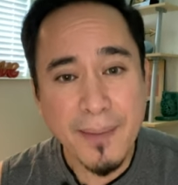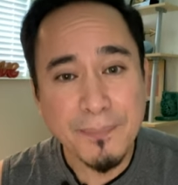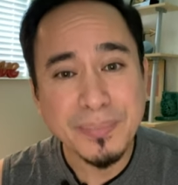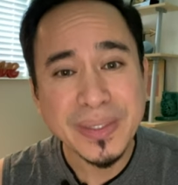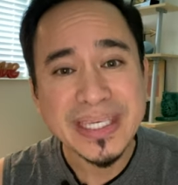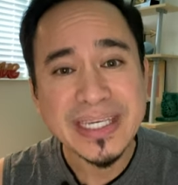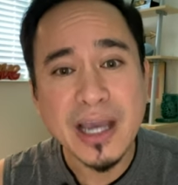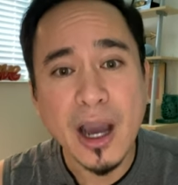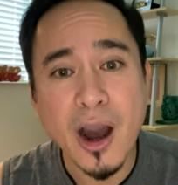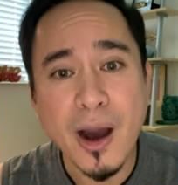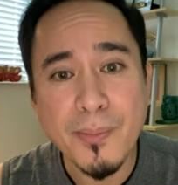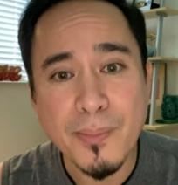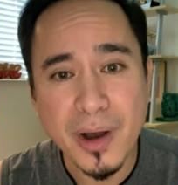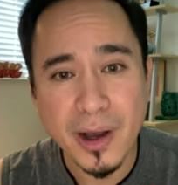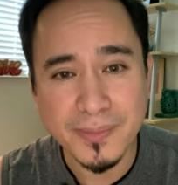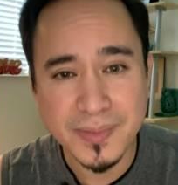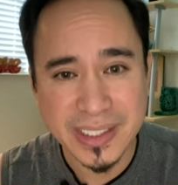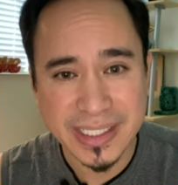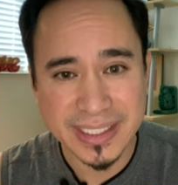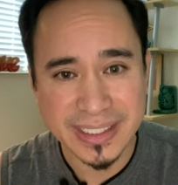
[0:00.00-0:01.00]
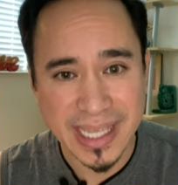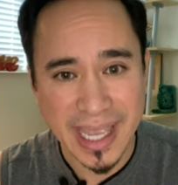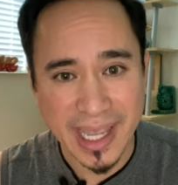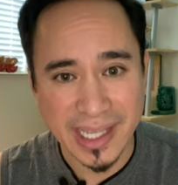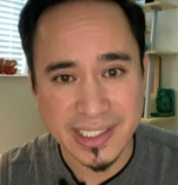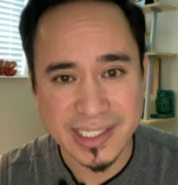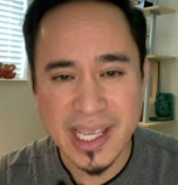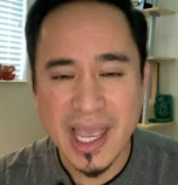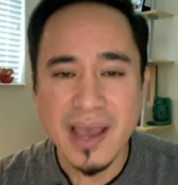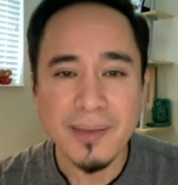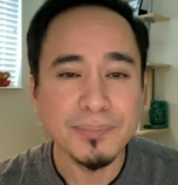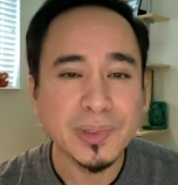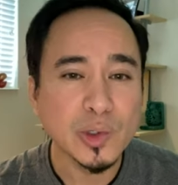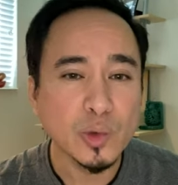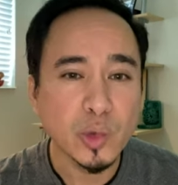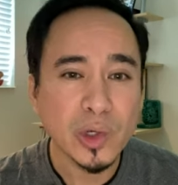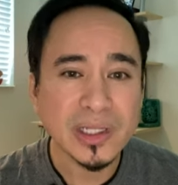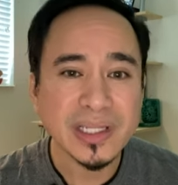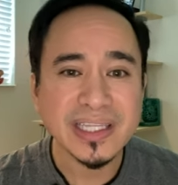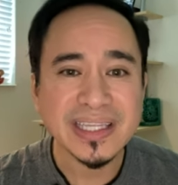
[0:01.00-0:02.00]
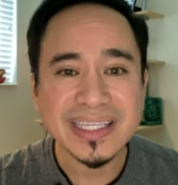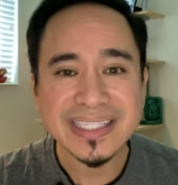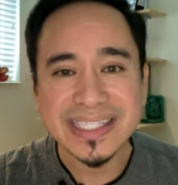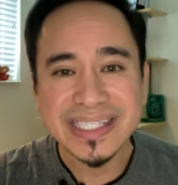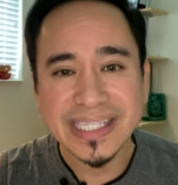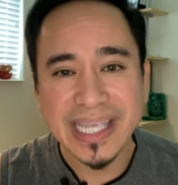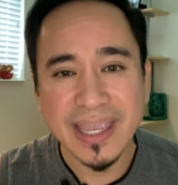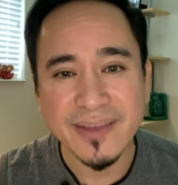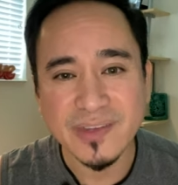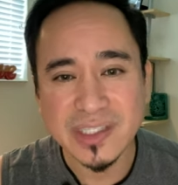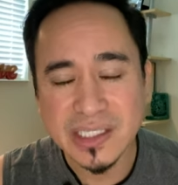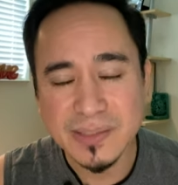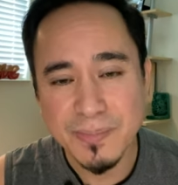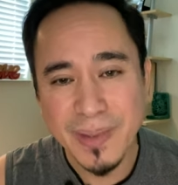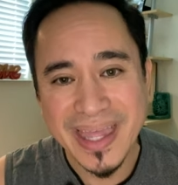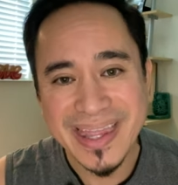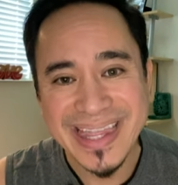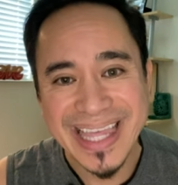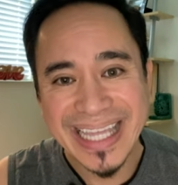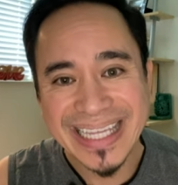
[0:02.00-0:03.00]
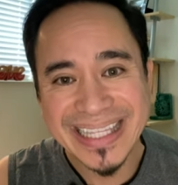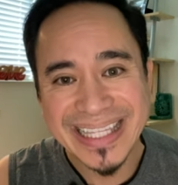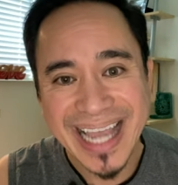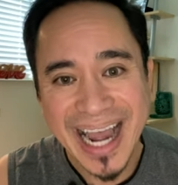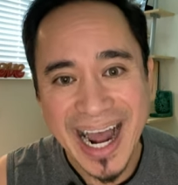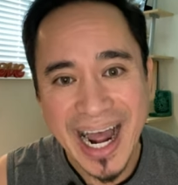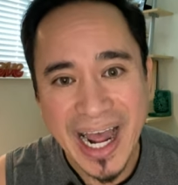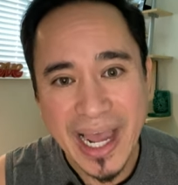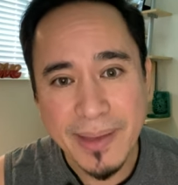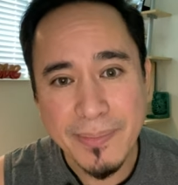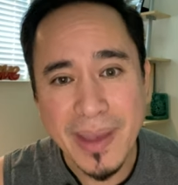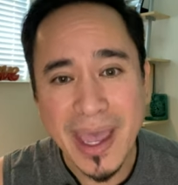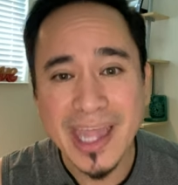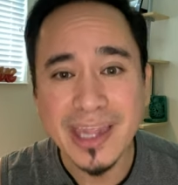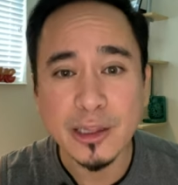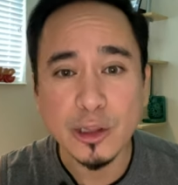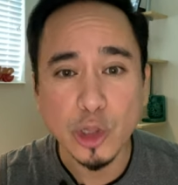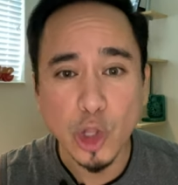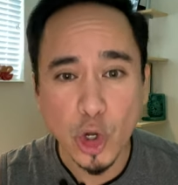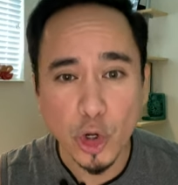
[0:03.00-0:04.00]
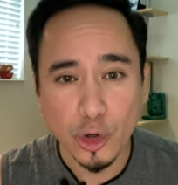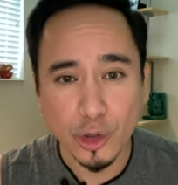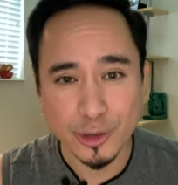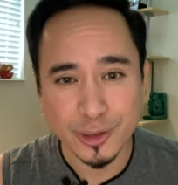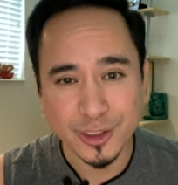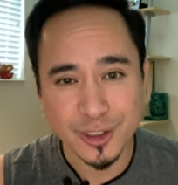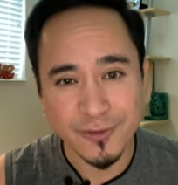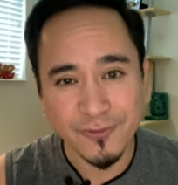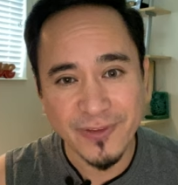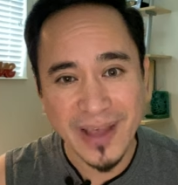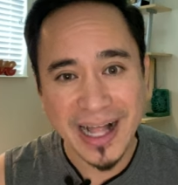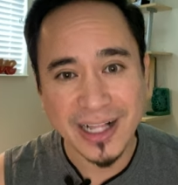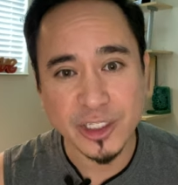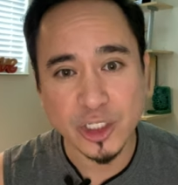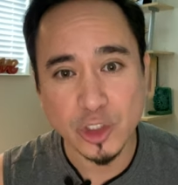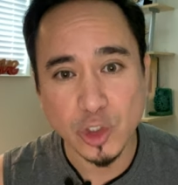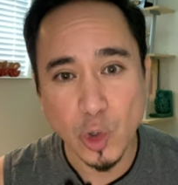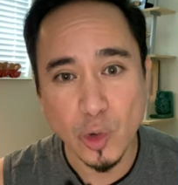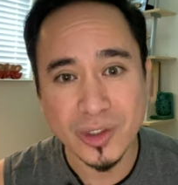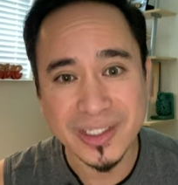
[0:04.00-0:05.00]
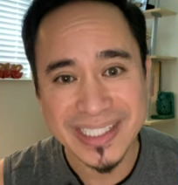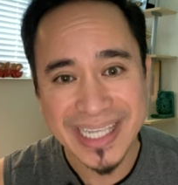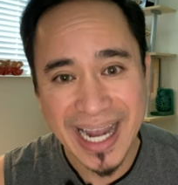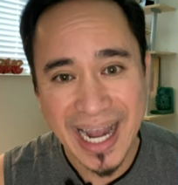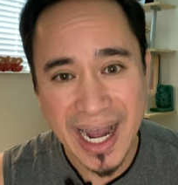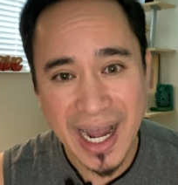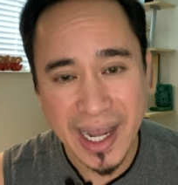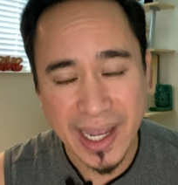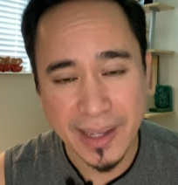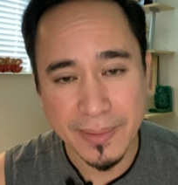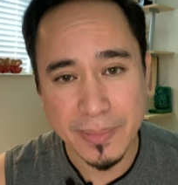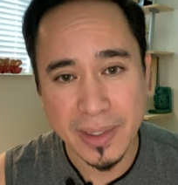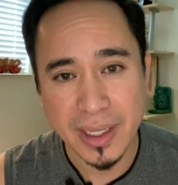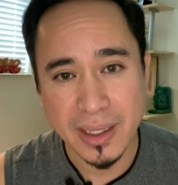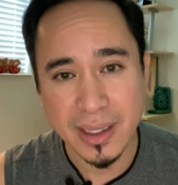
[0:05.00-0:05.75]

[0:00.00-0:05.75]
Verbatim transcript: Become obsessed. Be willing to save and spend that dime and learn to value your time.